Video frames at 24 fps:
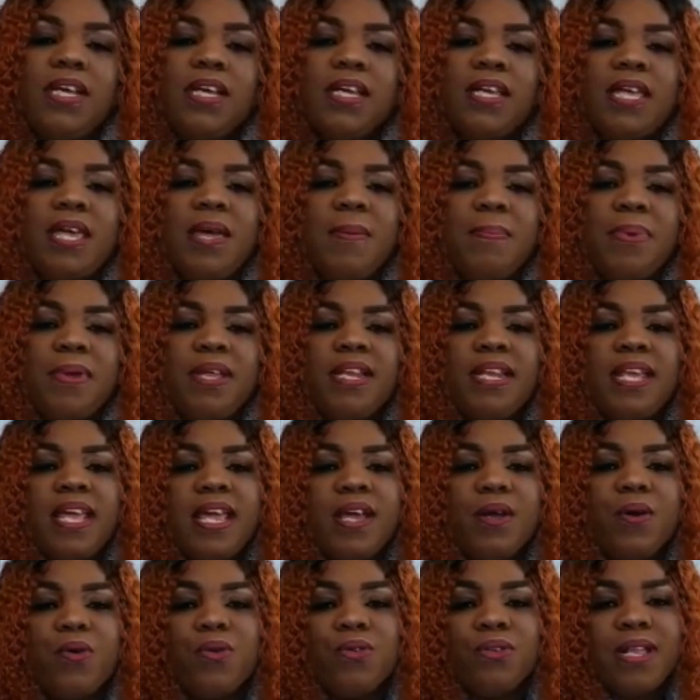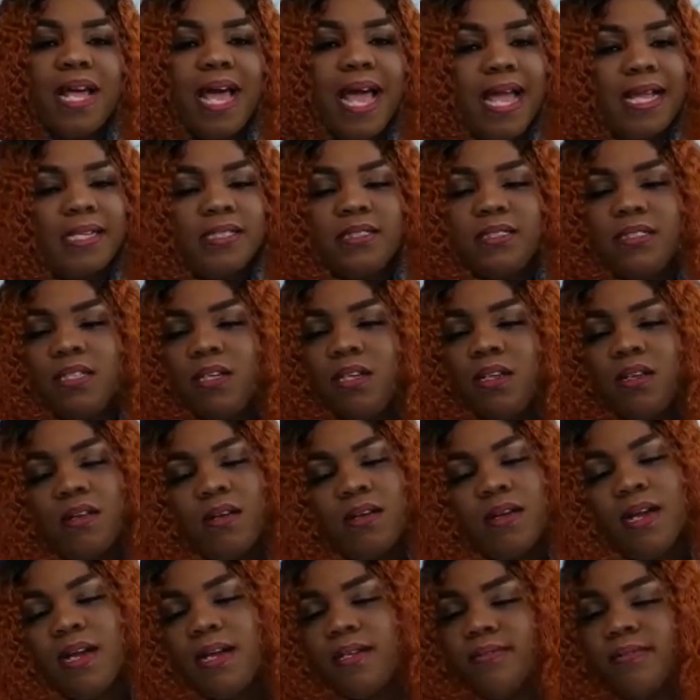keeping a good hygiene,
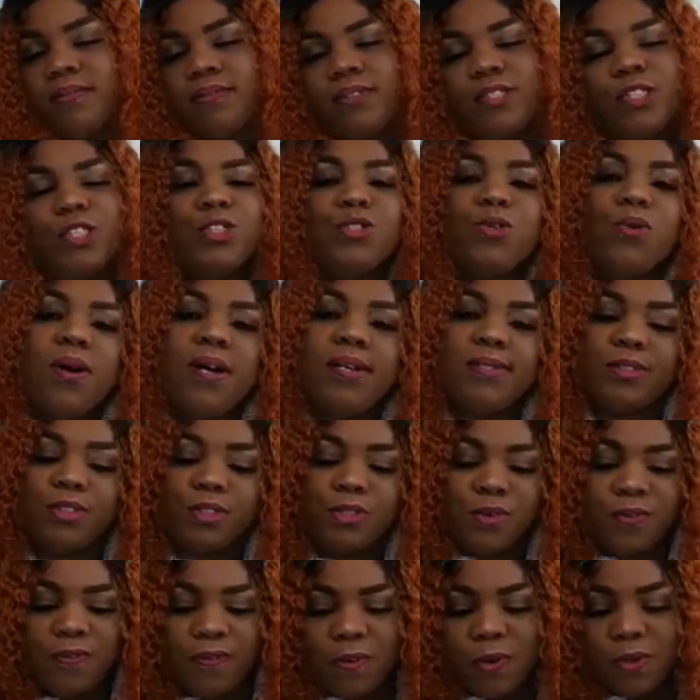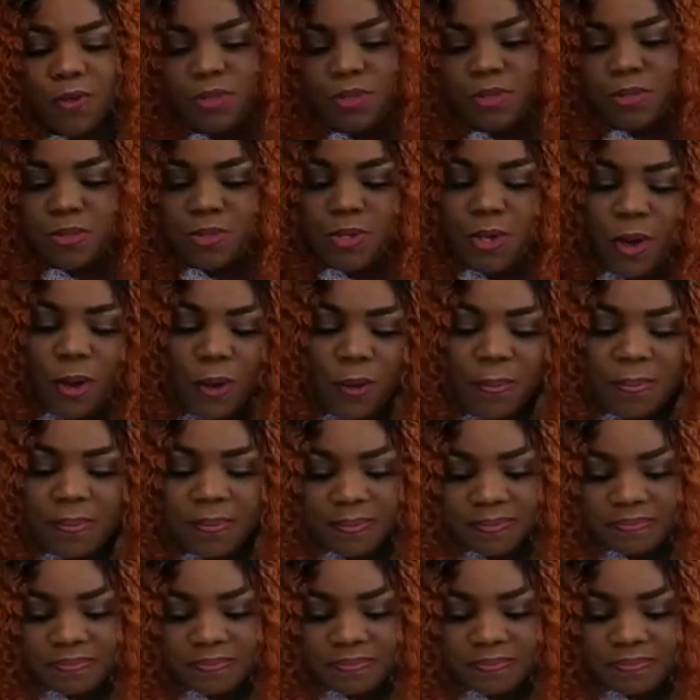and so on and so forth. So